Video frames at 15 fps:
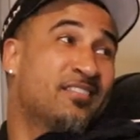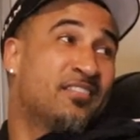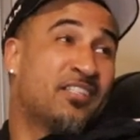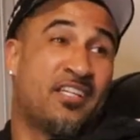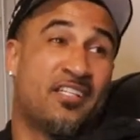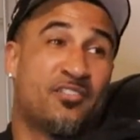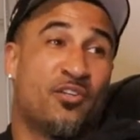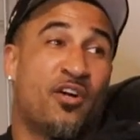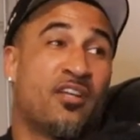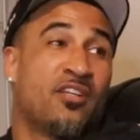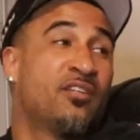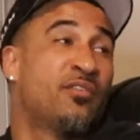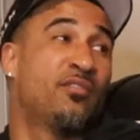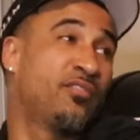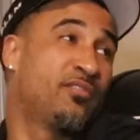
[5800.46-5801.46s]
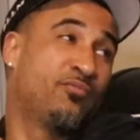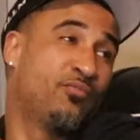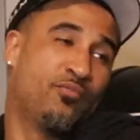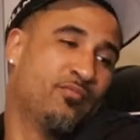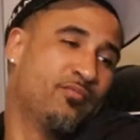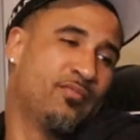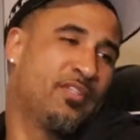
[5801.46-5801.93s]
James Harden.
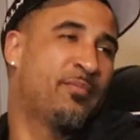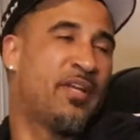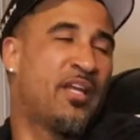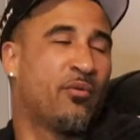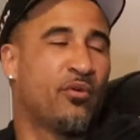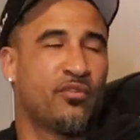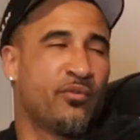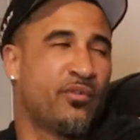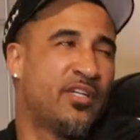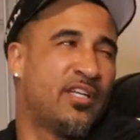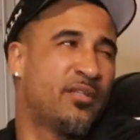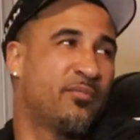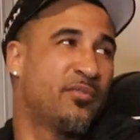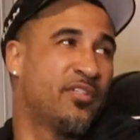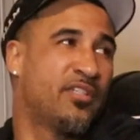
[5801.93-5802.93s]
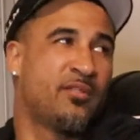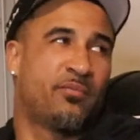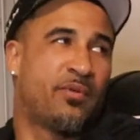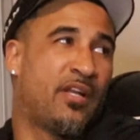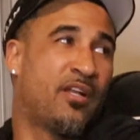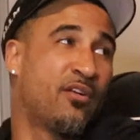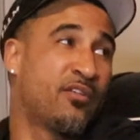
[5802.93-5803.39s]
The man worth three hundred million. He's
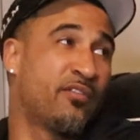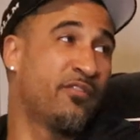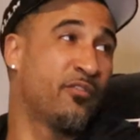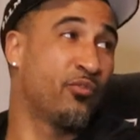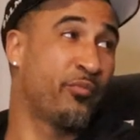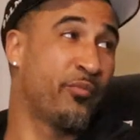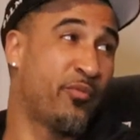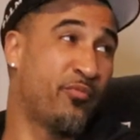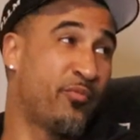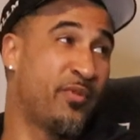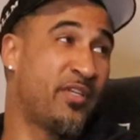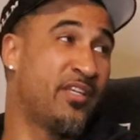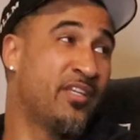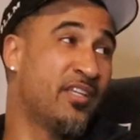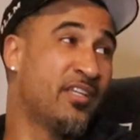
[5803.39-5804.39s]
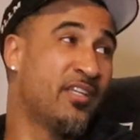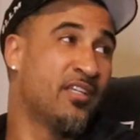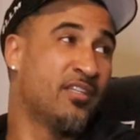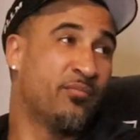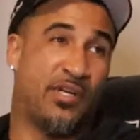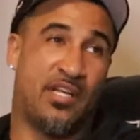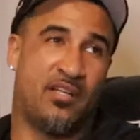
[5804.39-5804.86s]
probably do gonna remember me. Right.
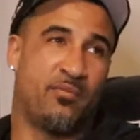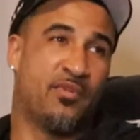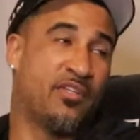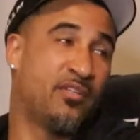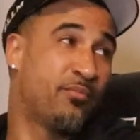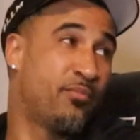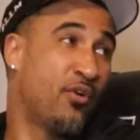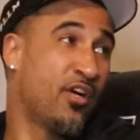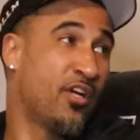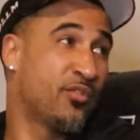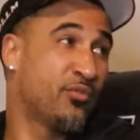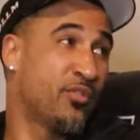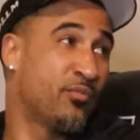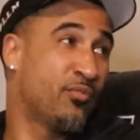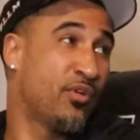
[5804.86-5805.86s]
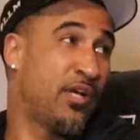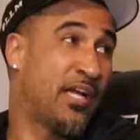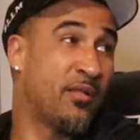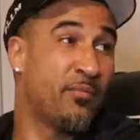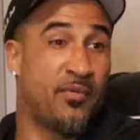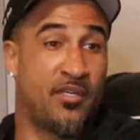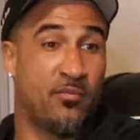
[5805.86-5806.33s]
I done been part of it, bro. I
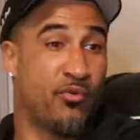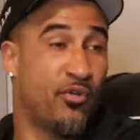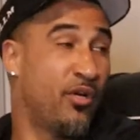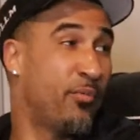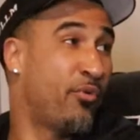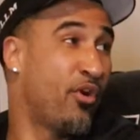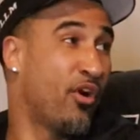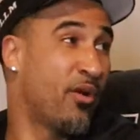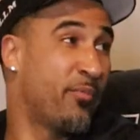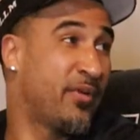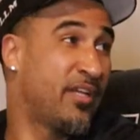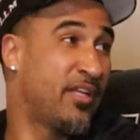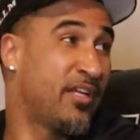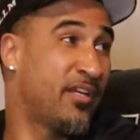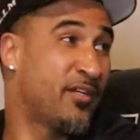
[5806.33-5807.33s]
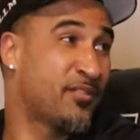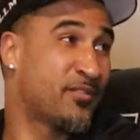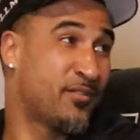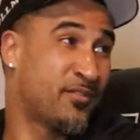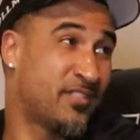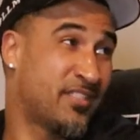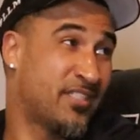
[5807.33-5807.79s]
done been in bro apartment in
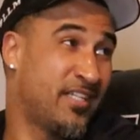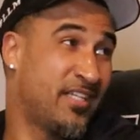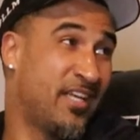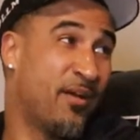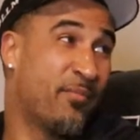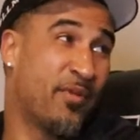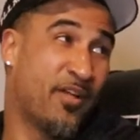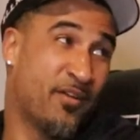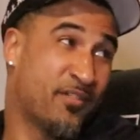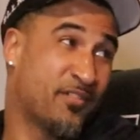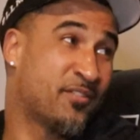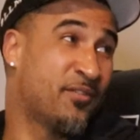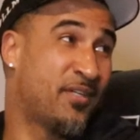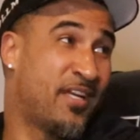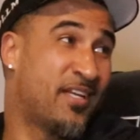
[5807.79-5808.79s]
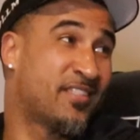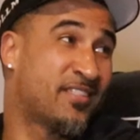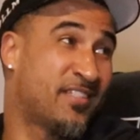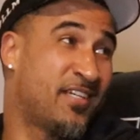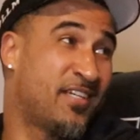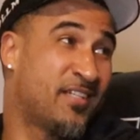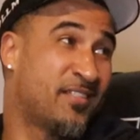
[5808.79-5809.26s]
Arizona State. Right. I'm in Arizona at
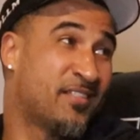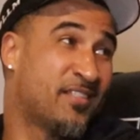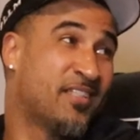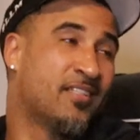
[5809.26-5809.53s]
the time.